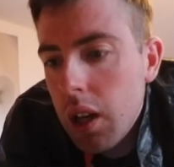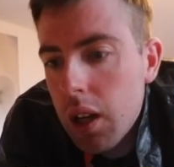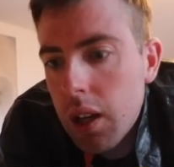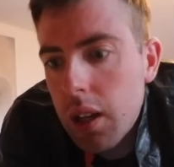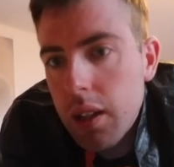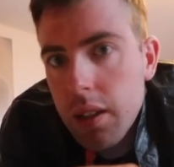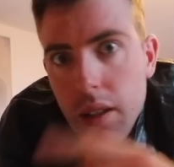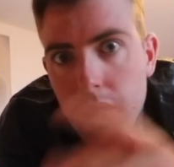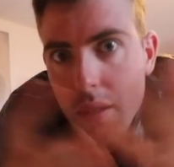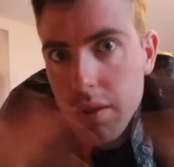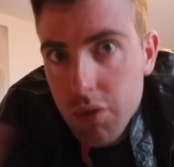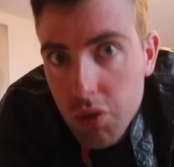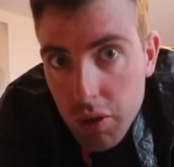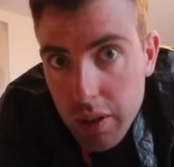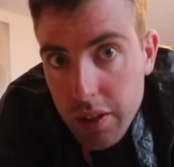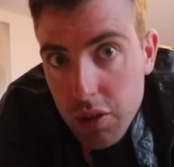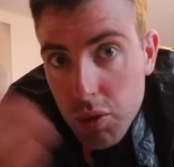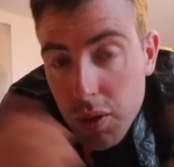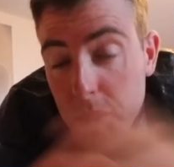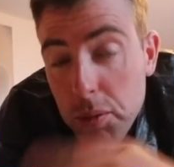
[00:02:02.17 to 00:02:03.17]
Uh, you know, I
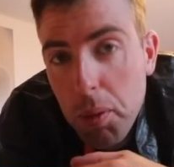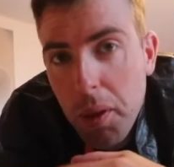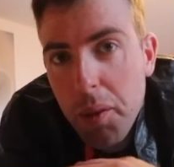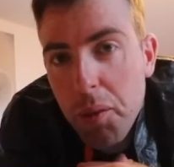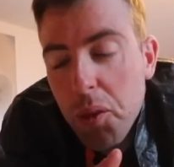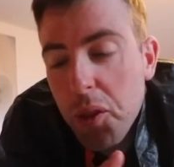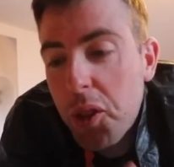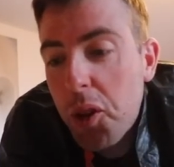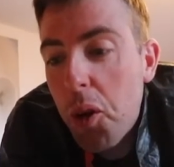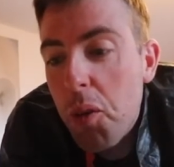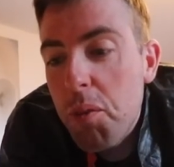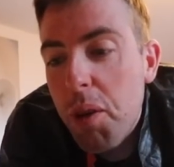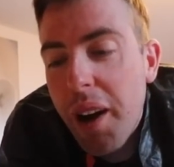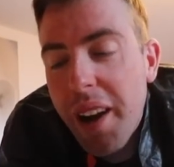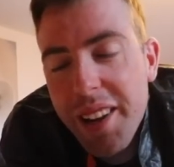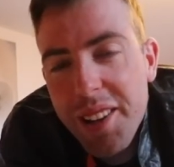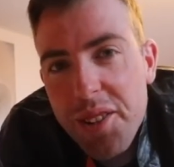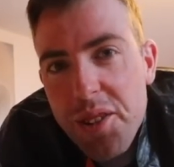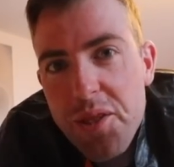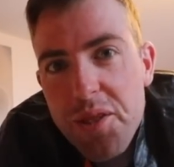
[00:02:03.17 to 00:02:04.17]
don't need to explain what the
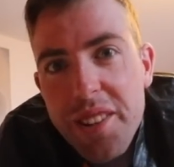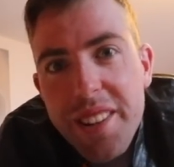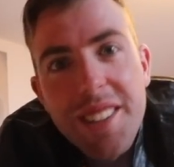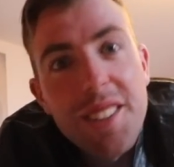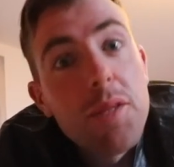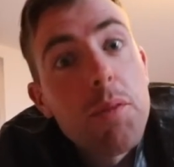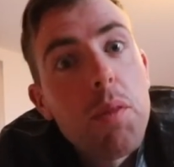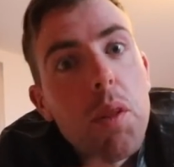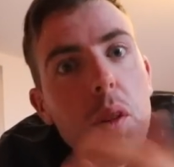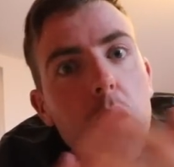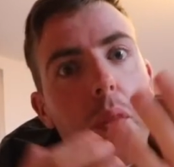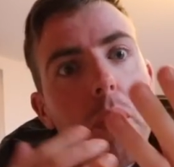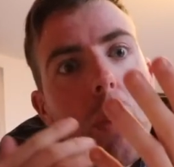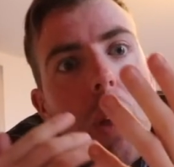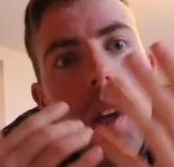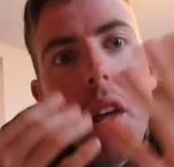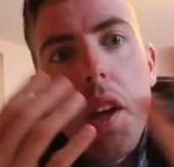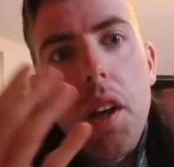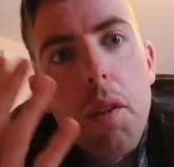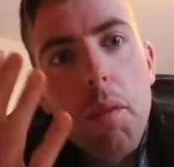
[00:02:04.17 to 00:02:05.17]
compact route is, but
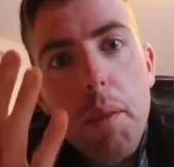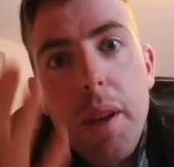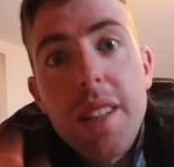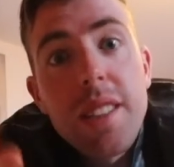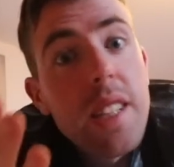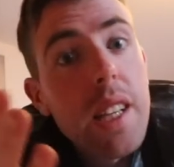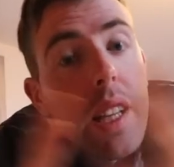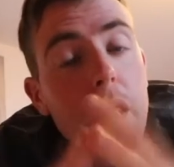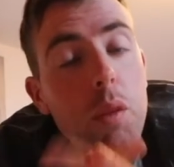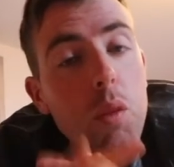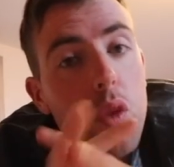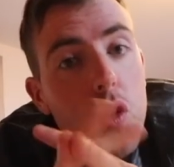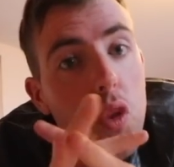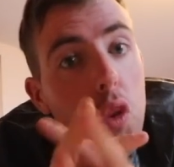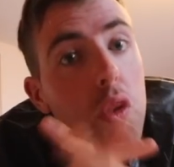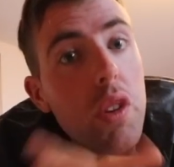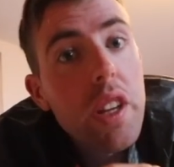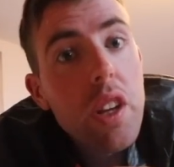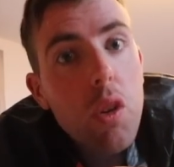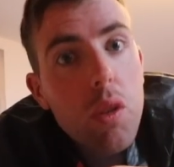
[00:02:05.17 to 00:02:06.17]
basically
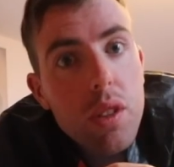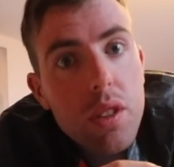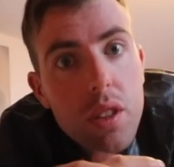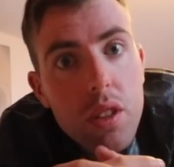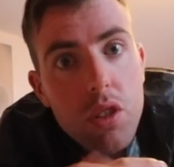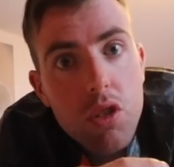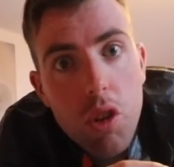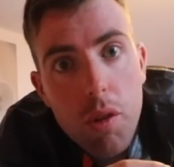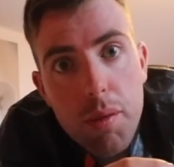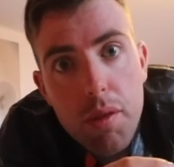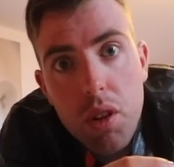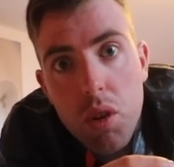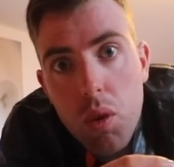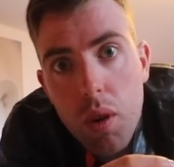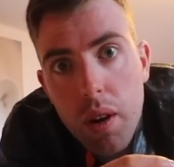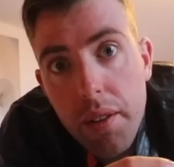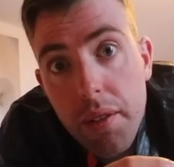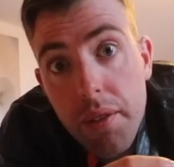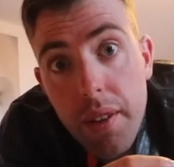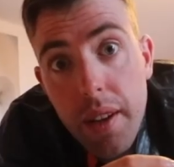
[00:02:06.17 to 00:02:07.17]
we're only going to the top of the
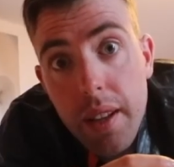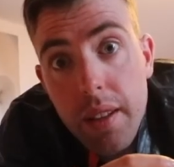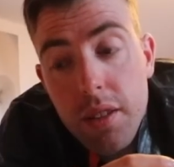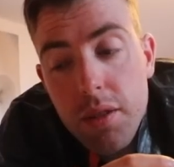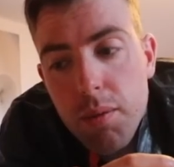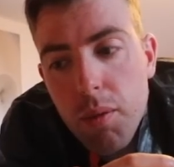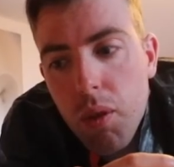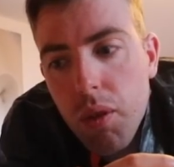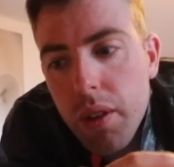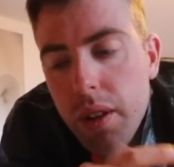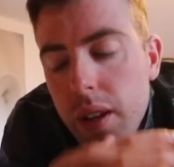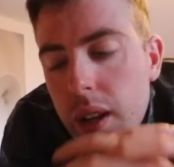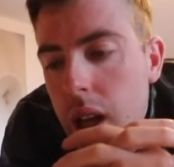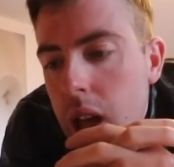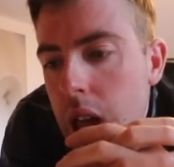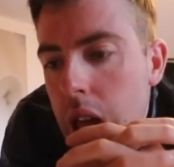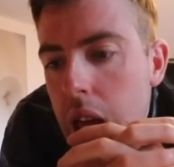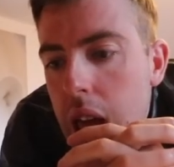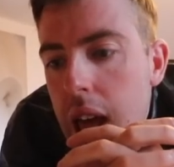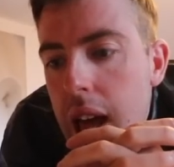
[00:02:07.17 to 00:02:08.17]
de Fer this morning
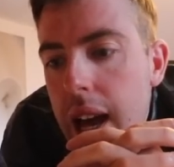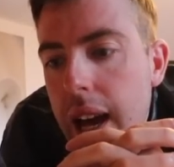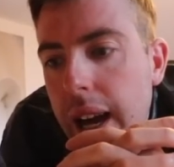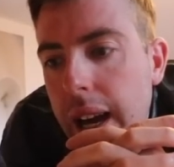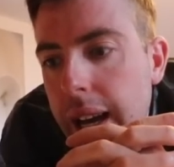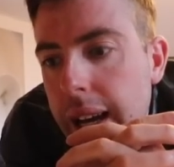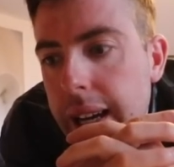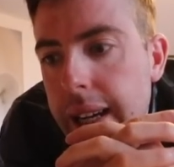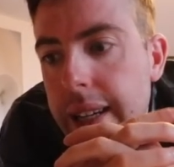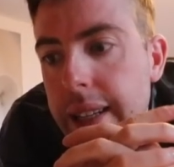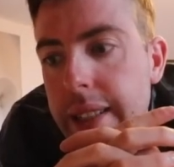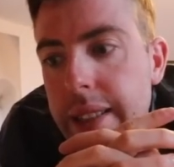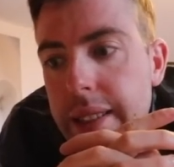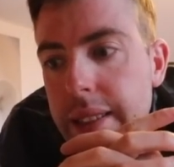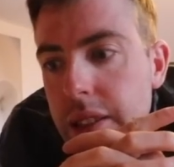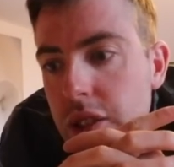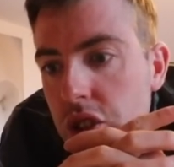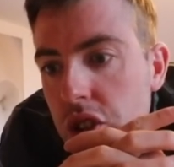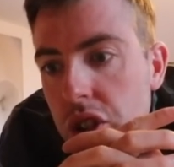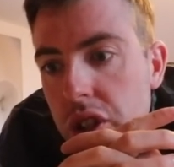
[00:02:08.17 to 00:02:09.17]

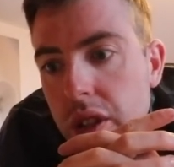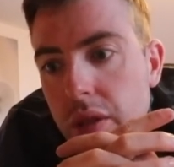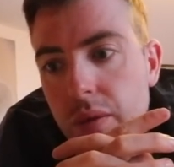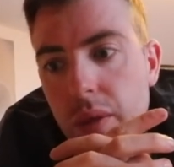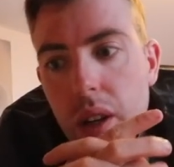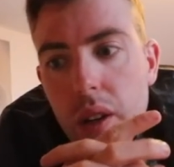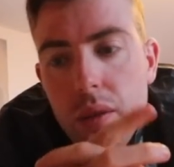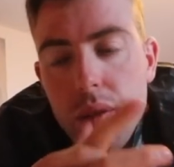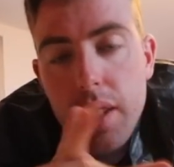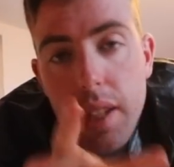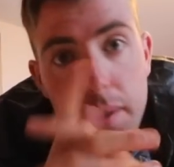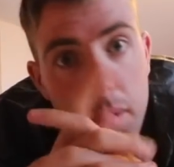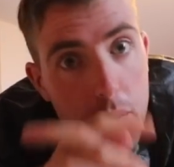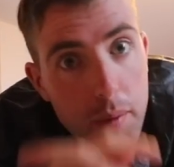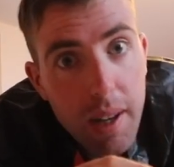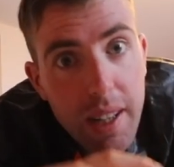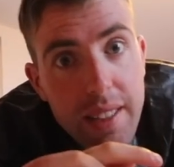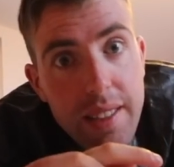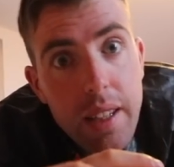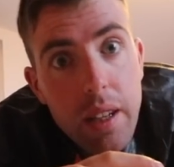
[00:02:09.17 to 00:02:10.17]
and turning around,
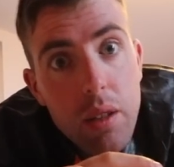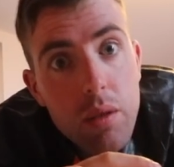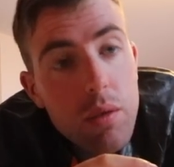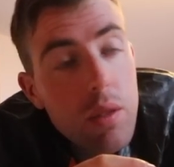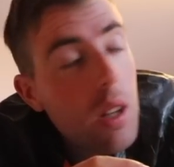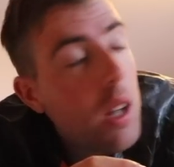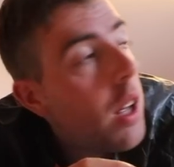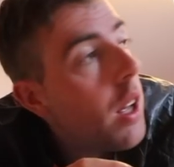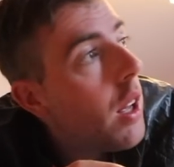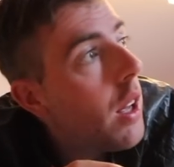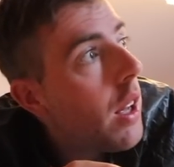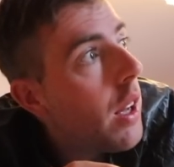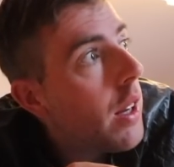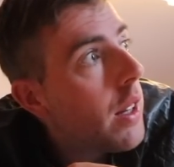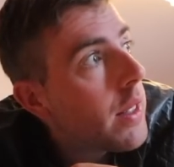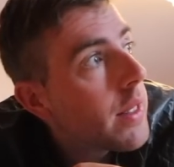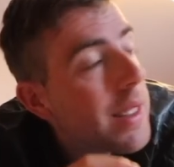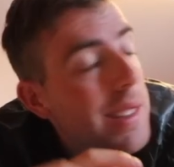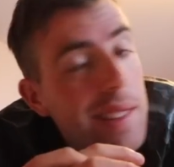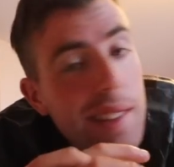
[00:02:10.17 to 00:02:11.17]
coming back down.
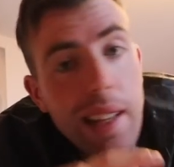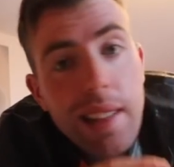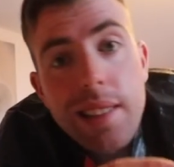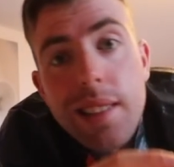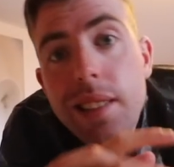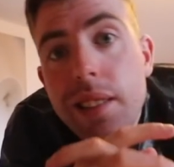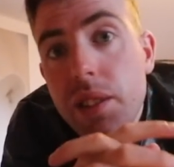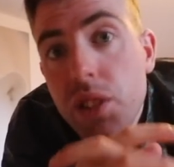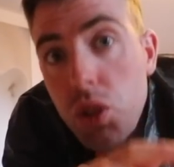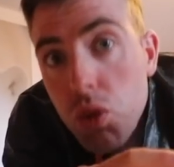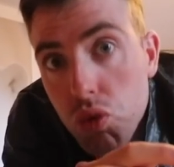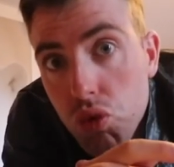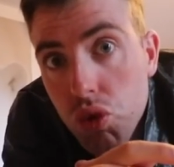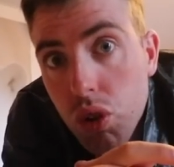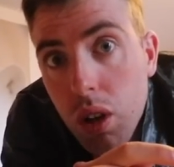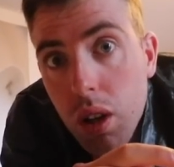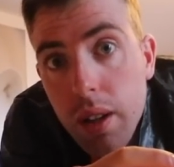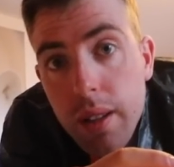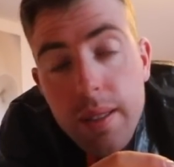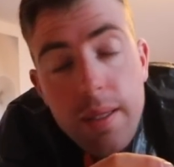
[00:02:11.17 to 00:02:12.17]
Uh, descent is
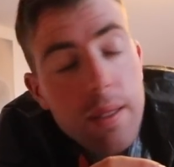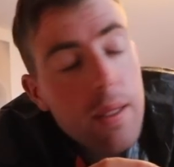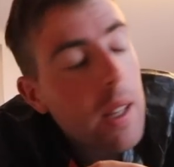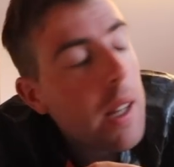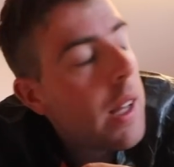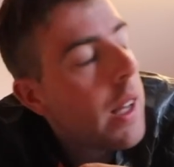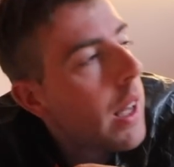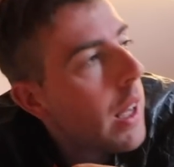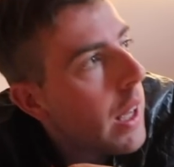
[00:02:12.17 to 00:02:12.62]
neutralised.